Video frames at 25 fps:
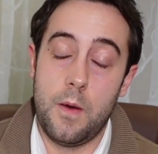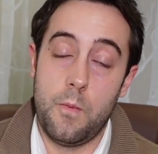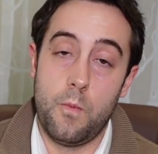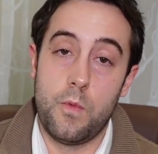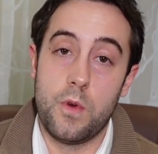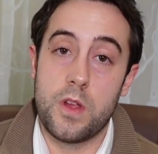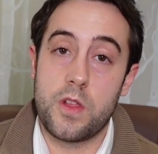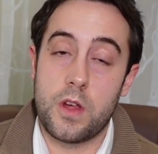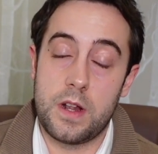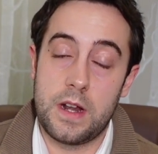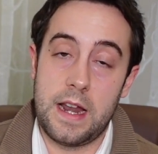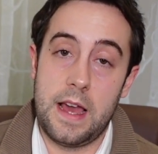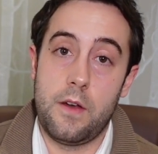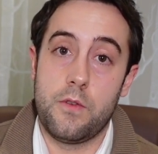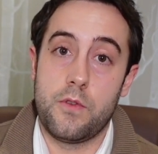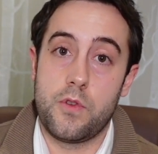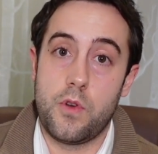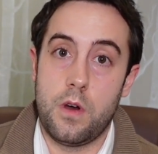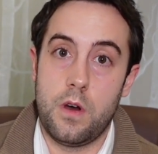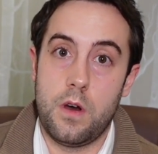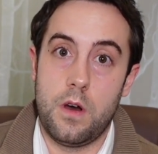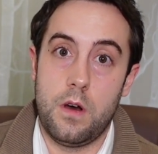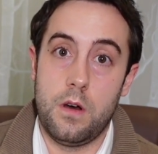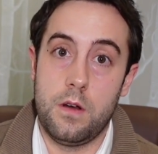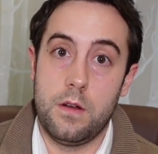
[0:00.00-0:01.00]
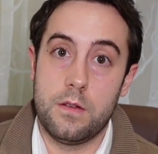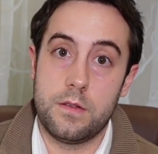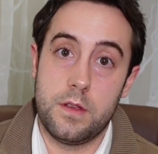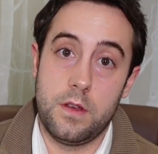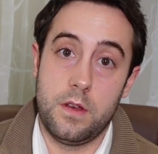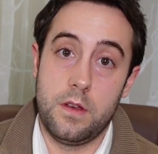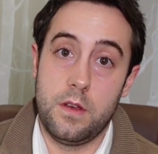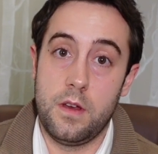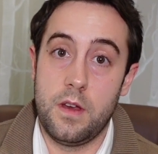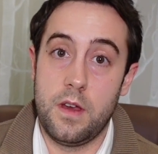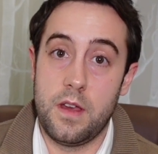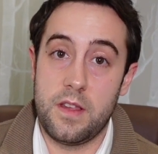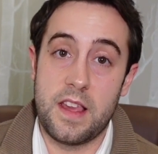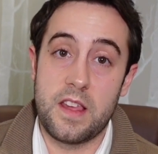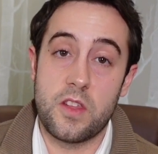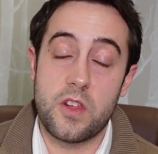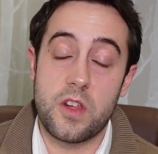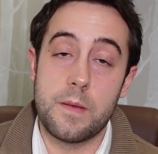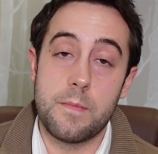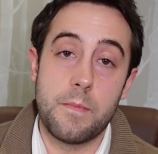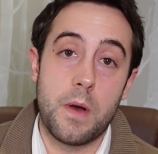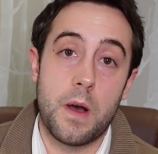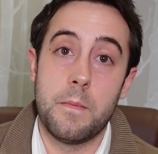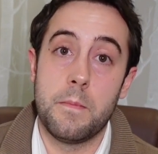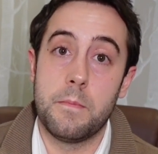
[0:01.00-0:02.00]
which allows your heart to
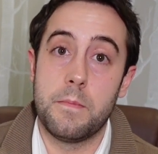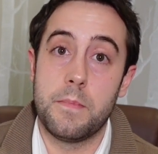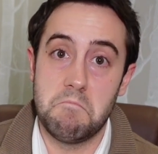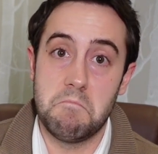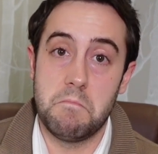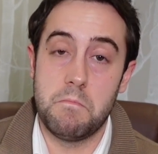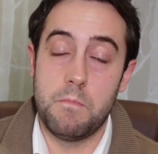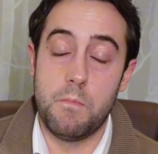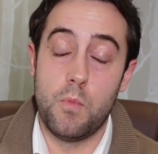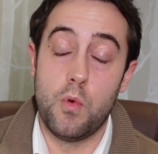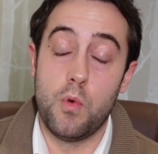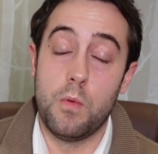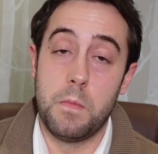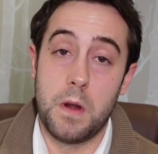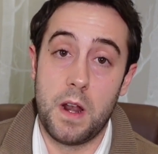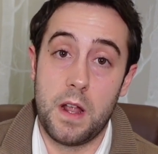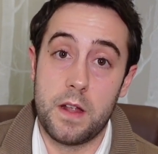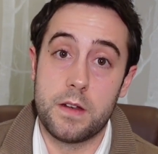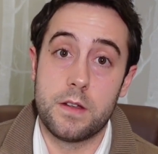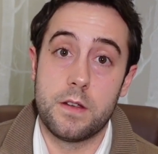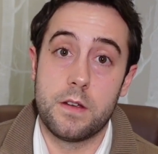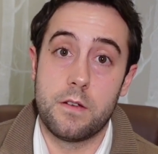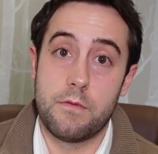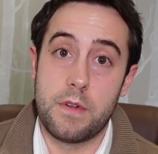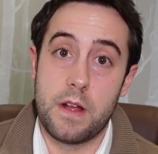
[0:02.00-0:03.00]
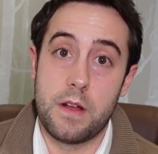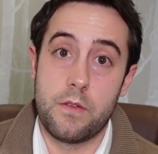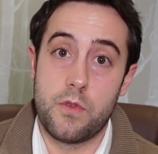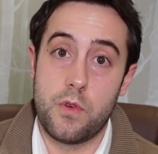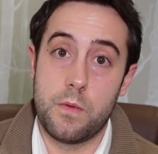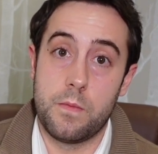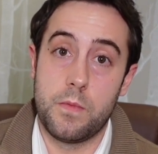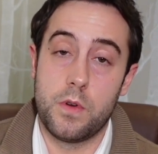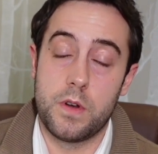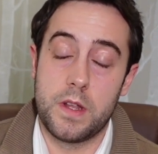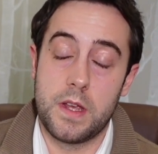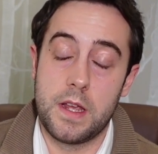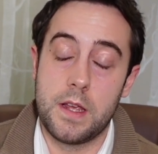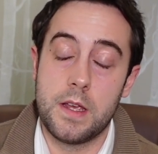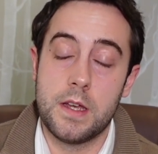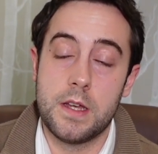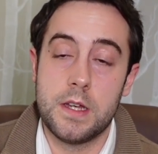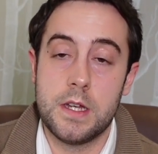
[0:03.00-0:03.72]
essentially pump more blood around your body.